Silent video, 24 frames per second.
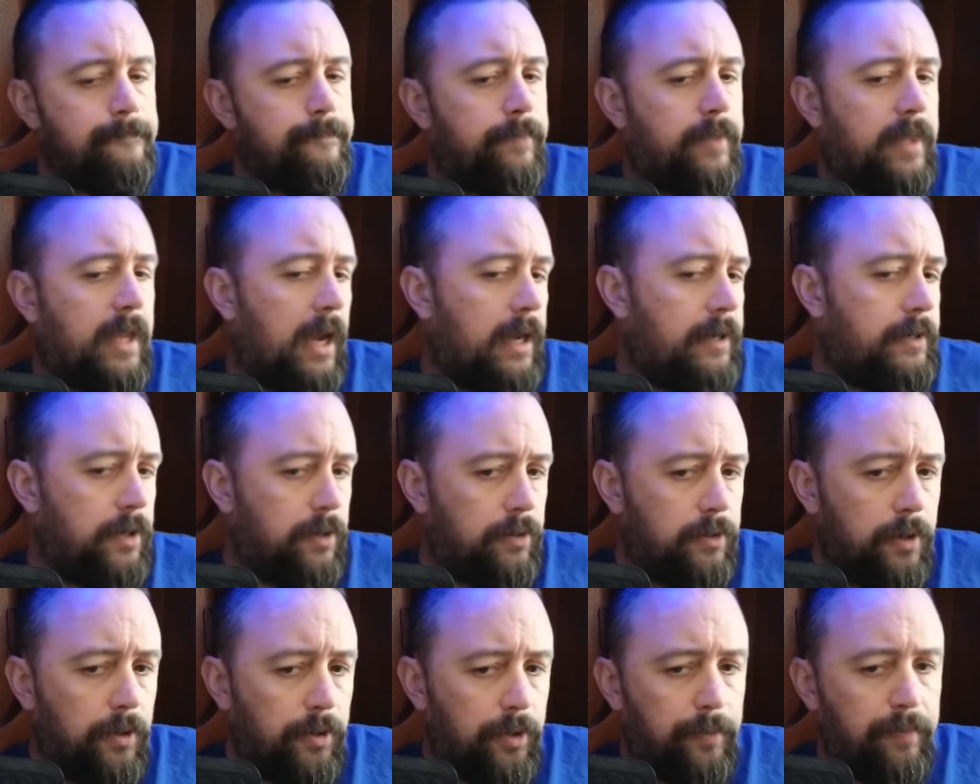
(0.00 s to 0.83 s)
i
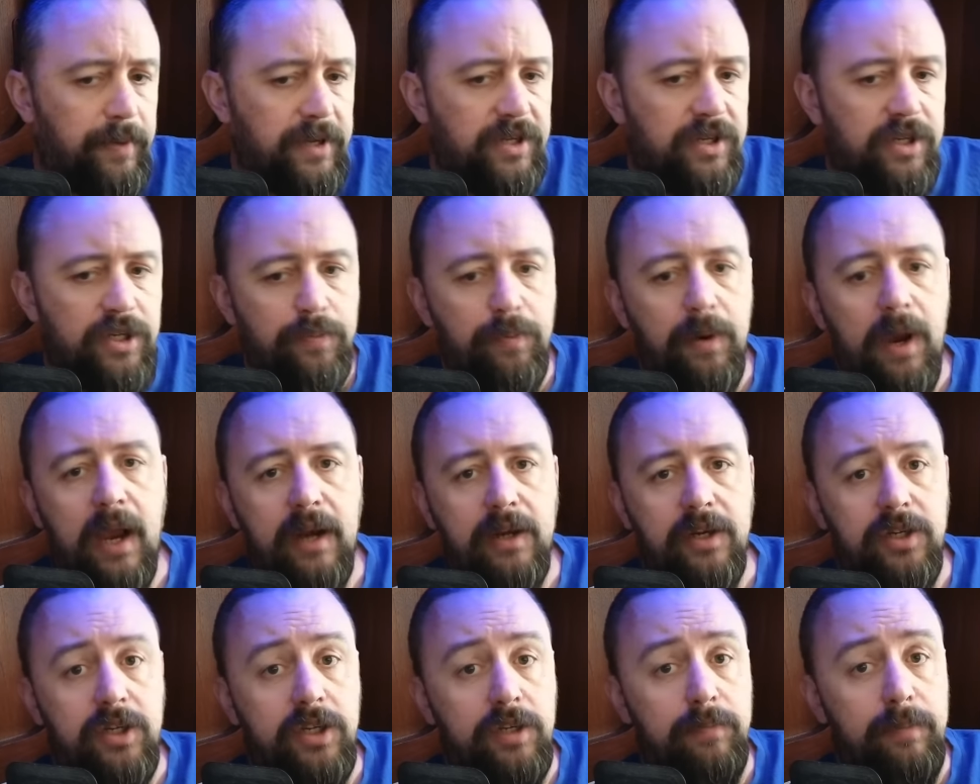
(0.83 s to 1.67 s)
don't know their business
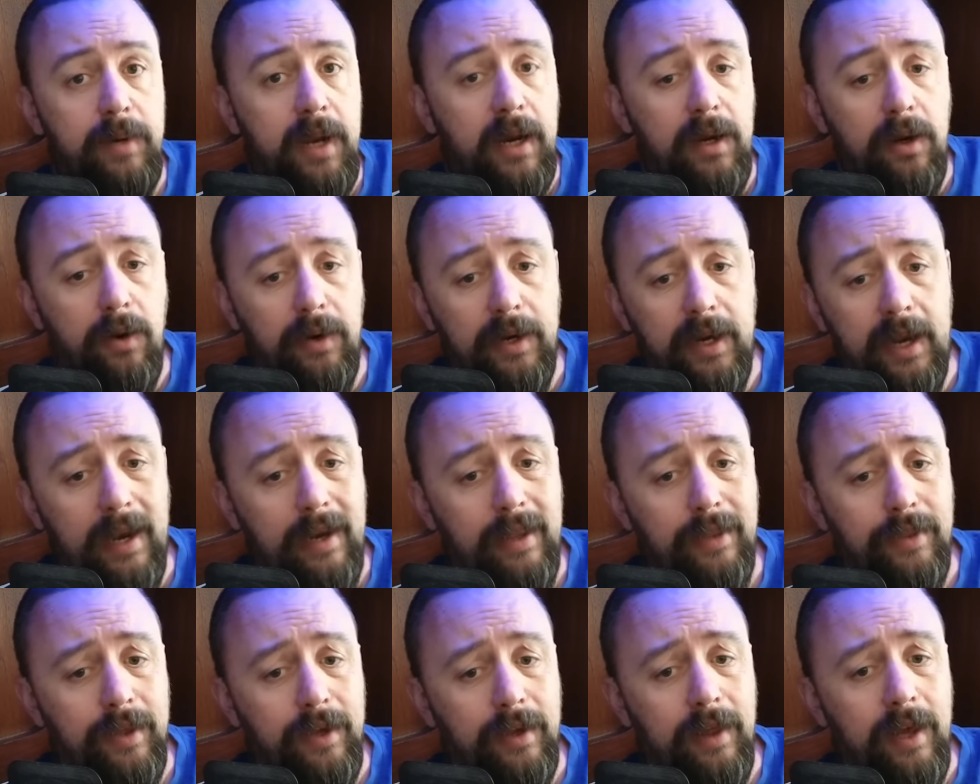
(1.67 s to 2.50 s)
practices but i know in
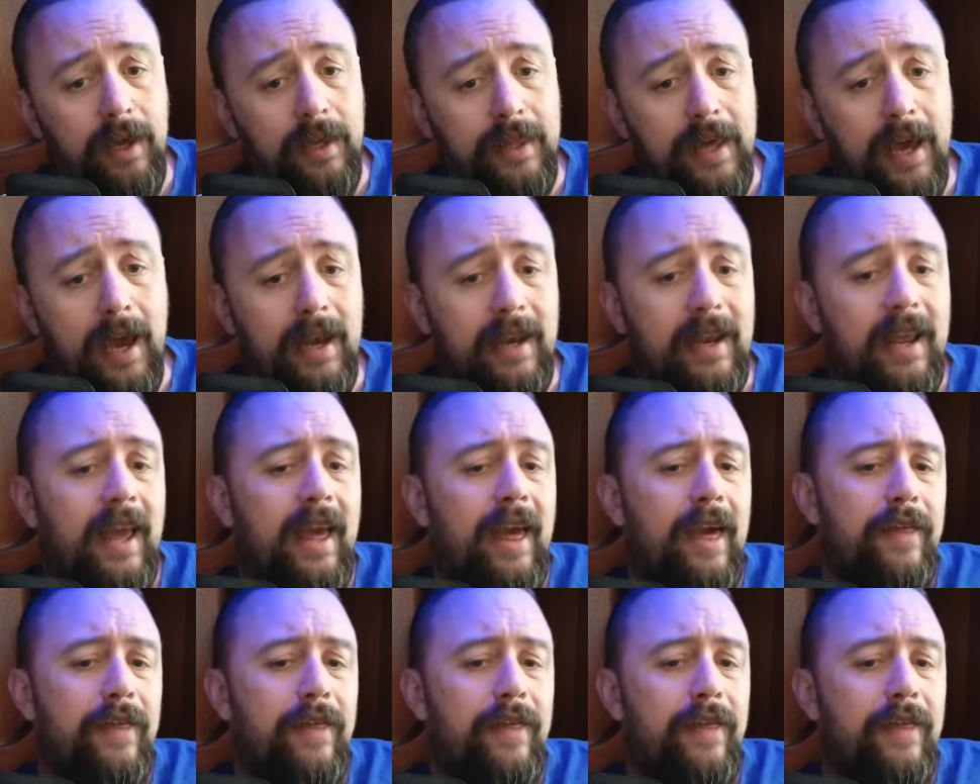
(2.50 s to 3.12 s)
anything like that